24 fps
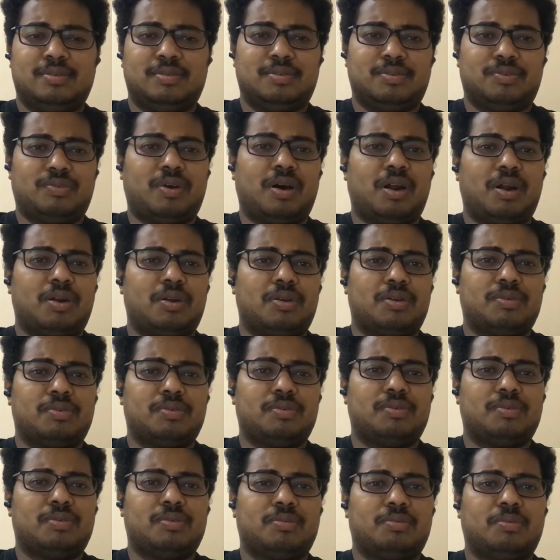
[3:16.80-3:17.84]
what
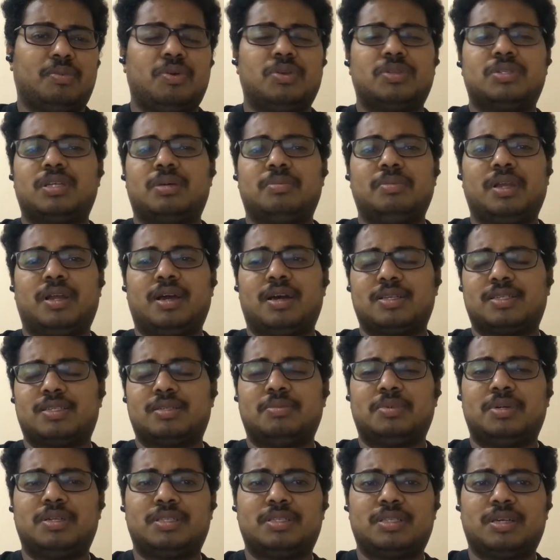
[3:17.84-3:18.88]
most of the
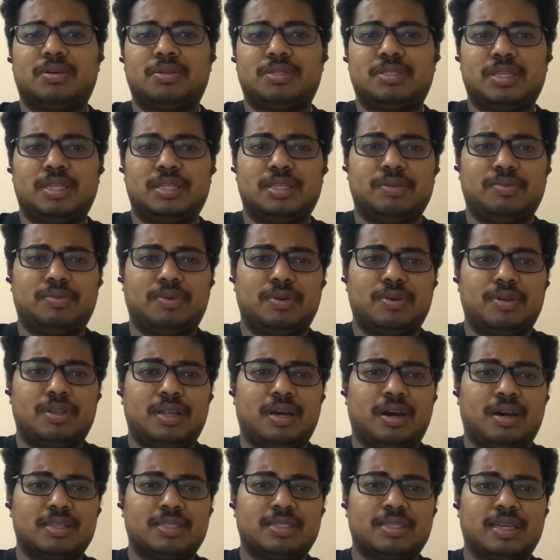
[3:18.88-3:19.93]
customers outside the world
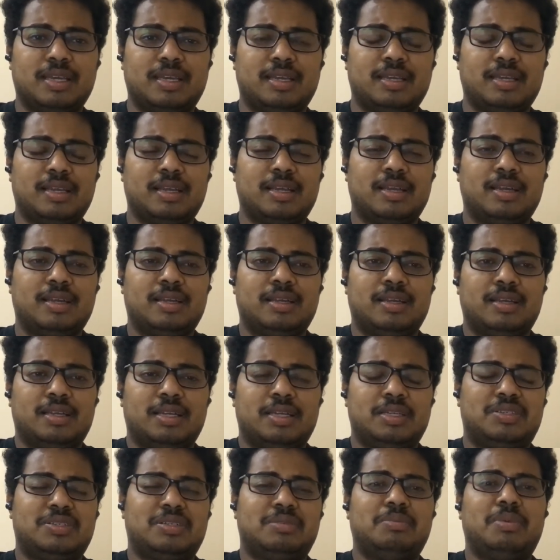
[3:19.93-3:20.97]
are asking,
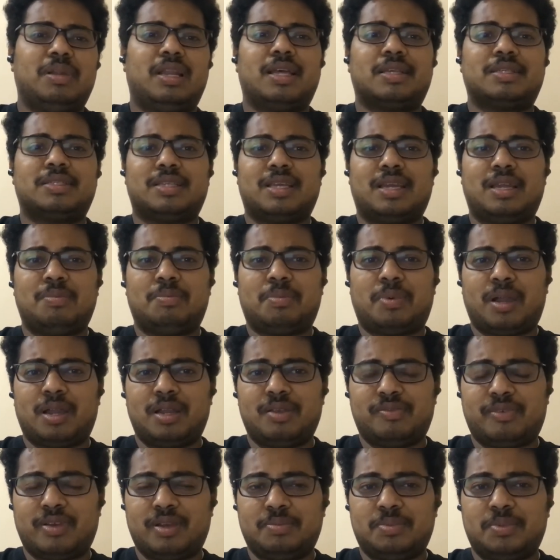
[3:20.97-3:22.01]
it should be less than
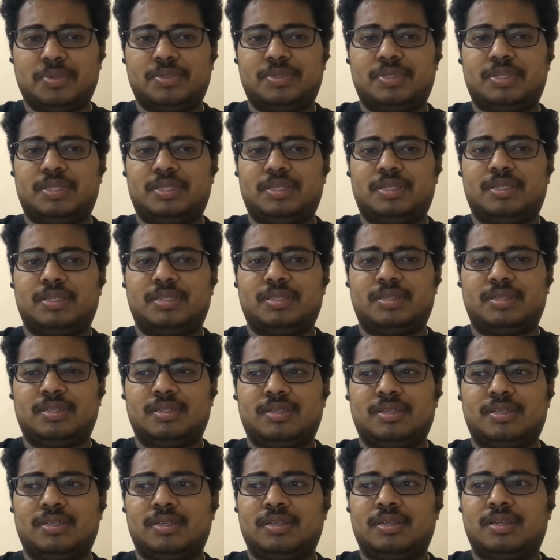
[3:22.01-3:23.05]
0.5%.
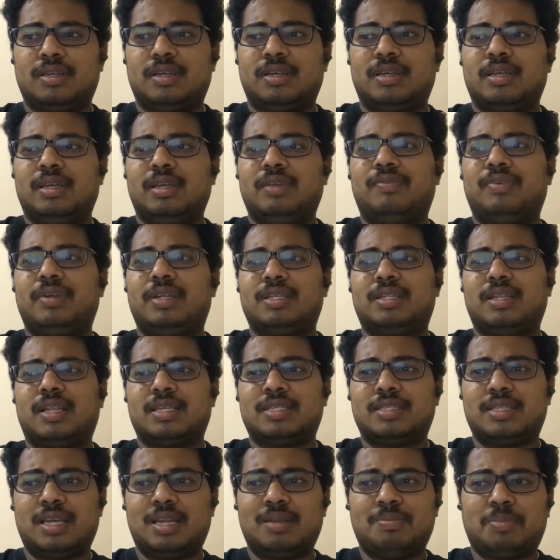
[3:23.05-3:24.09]
If it is
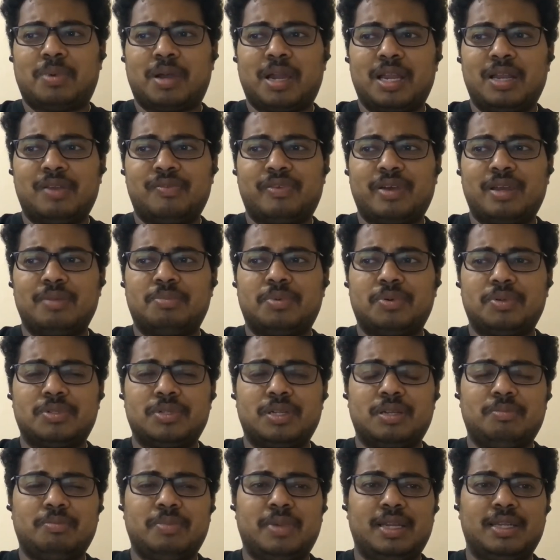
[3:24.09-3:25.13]
less than
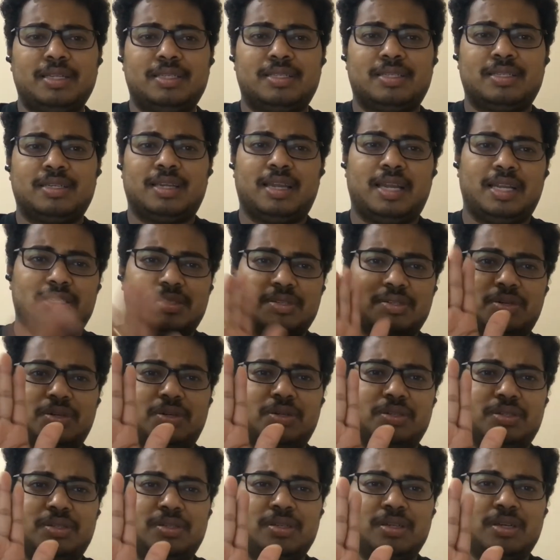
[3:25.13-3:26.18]
0.5%, means it's
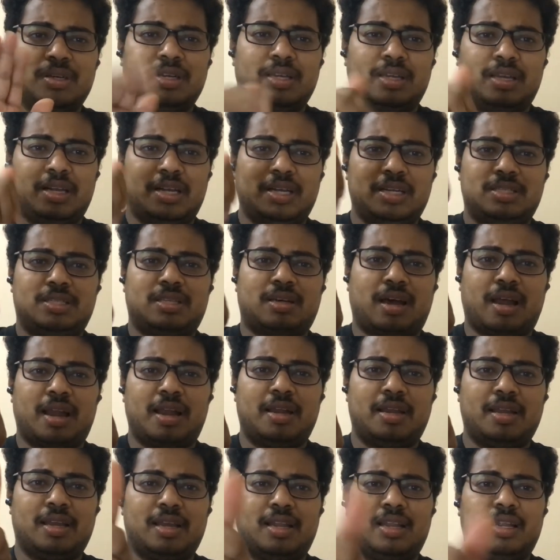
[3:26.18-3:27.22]
good, it's
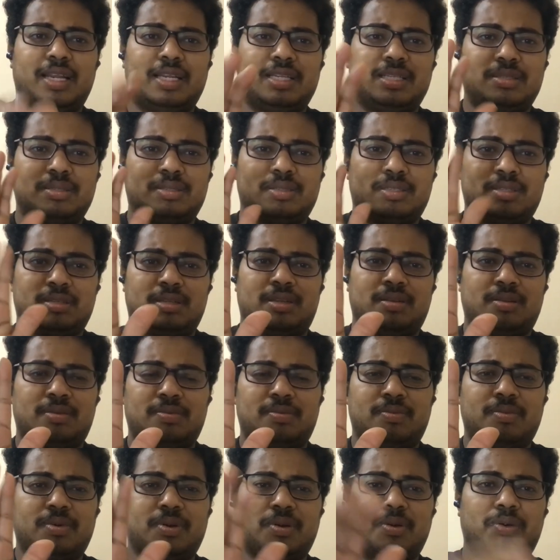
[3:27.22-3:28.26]
ideal, it's
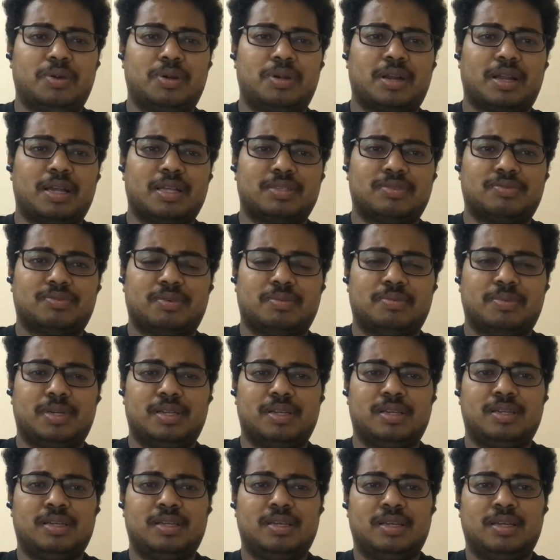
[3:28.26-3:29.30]
good
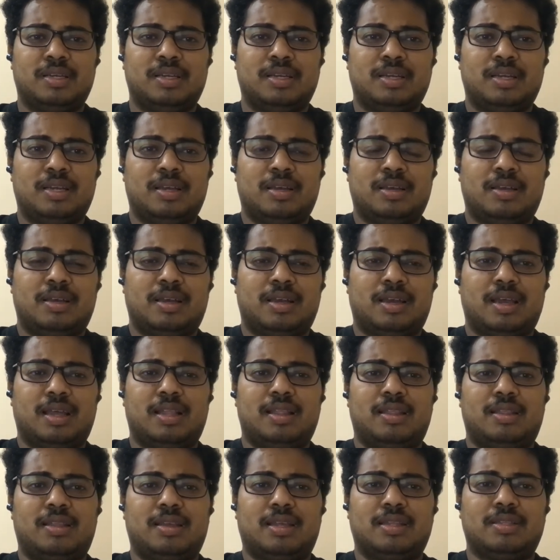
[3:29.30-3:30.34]
transformer.
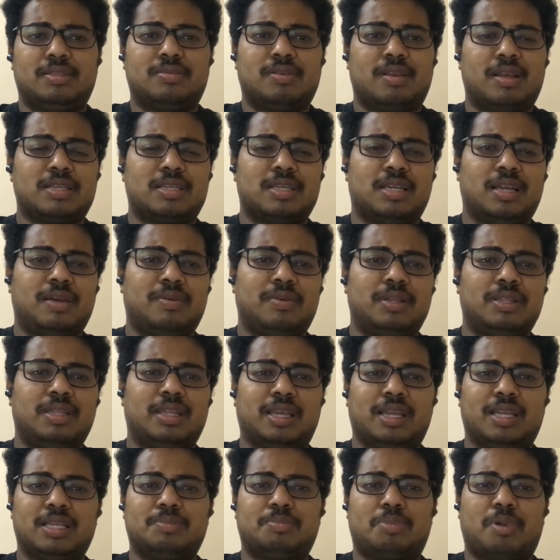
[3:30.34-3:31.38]
And the insulation,
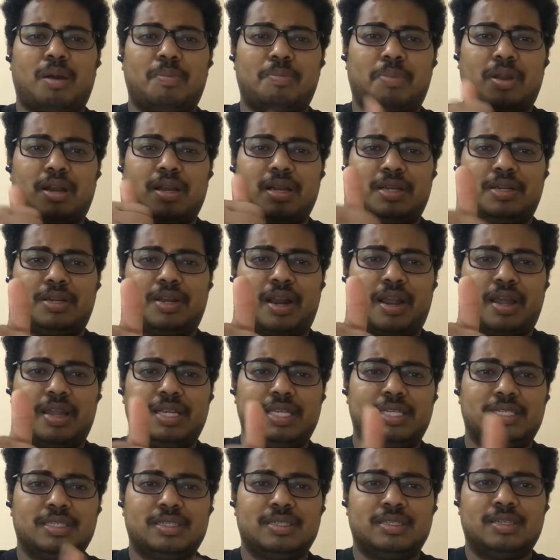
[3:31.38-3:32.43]
everything is properly
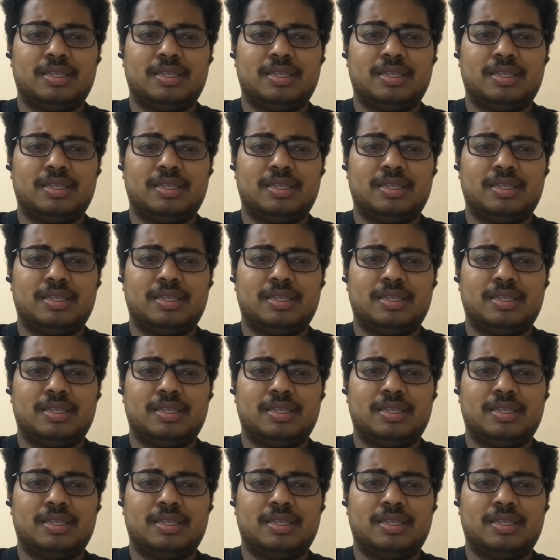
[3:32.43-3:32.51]
dried.